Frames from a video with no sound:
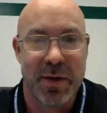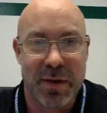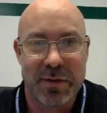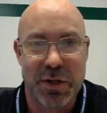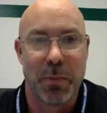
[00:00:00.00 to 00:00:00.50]

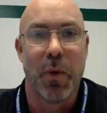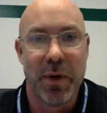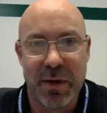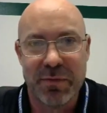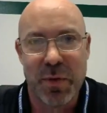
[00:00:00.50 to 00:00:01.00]

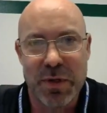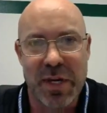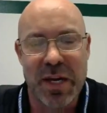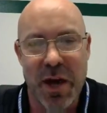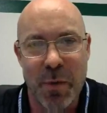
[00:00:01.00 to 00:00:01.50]
support, of course,
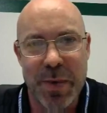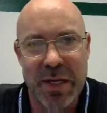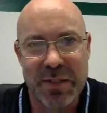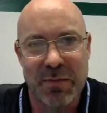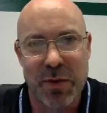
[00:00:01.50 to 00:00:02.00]
any
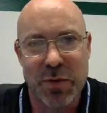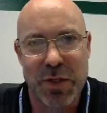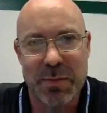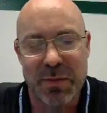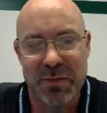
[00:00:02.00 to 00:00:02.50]
openings of those
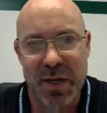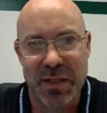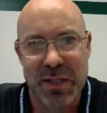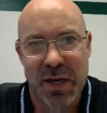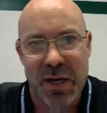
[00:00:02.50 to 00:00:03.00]
types of
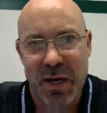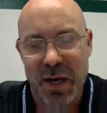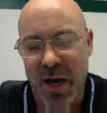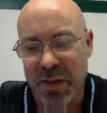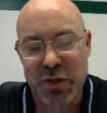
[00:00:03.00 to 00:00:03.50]
things.
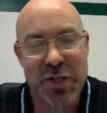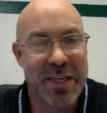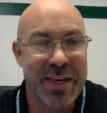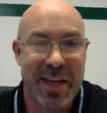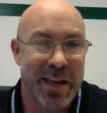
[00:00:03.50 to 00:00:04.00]
There's
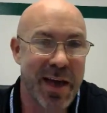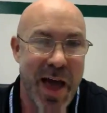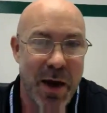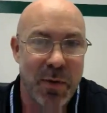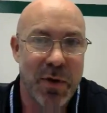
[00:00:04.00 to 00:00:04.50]
nothing in
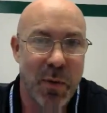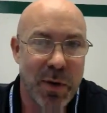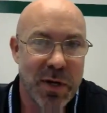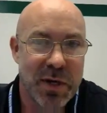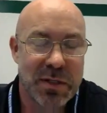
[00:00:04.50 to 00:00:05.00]
our
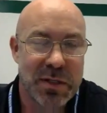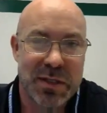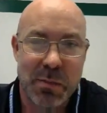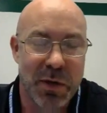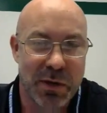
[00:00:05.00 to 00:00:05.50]
ordinances,
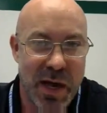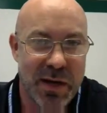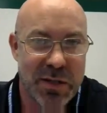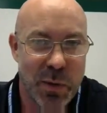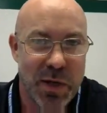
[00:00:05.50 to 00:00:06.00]
Seminole
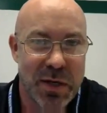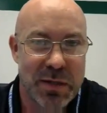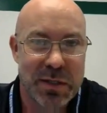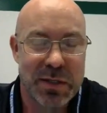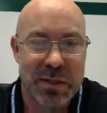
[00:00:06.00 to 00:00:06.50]
County's
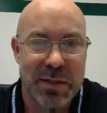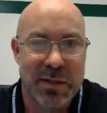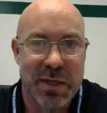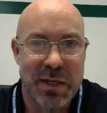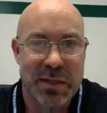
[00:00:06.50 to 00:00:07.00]
ordinances, that
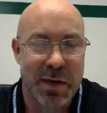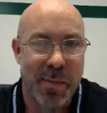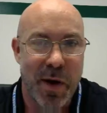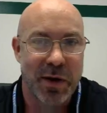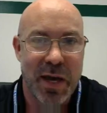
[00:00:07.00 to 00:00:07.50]
says that a
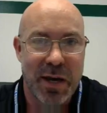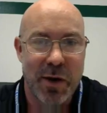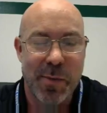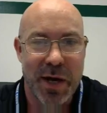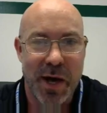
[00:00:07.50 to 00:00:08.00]
bar can't
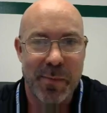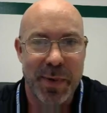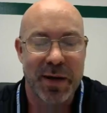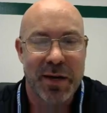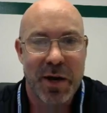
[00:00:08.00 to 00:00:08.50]
open up,
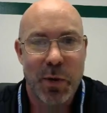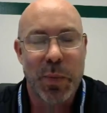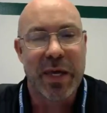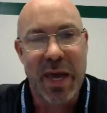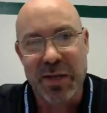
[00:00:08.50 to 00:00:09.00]
but
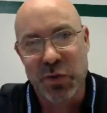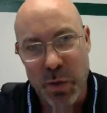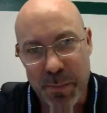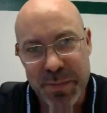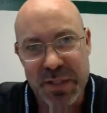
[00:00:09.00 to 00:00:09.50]
we can't
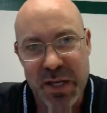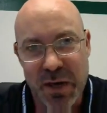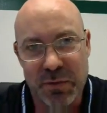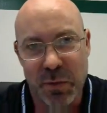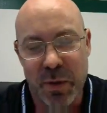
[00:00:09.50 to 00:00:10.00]
trump the
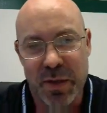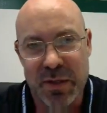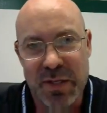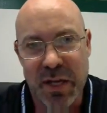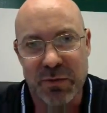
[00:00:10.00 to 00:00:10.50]
state of Florida.
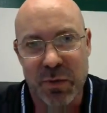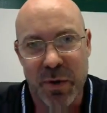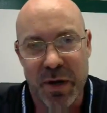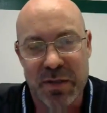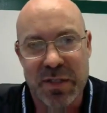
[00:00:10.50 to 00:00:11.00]
The state of
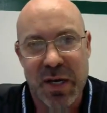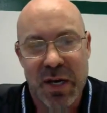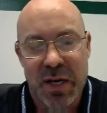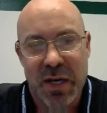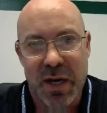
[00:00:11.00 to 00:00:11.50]

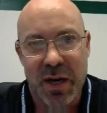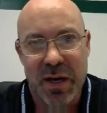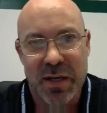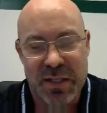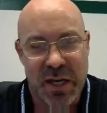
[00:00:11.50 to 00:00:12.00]
Florida's
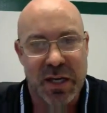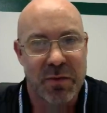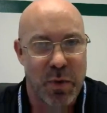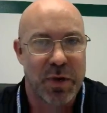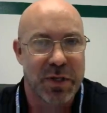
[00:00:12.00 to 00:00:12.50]

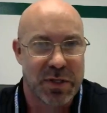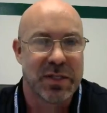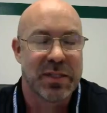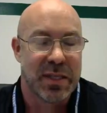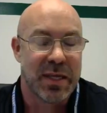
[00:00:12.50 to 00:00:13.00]
executive order
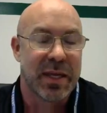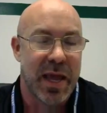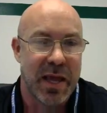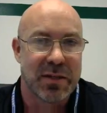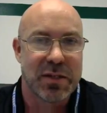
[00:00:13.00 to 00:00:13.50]
says that they
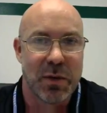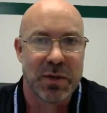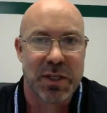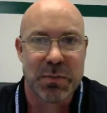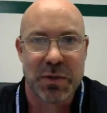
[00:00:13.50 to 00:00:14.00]
can't. So
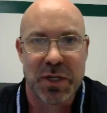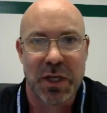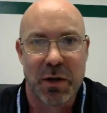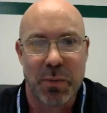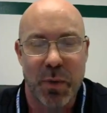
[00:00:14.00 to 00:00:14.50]
at this
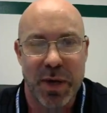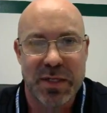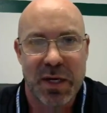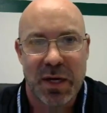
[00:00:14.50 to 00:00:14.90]
particular point,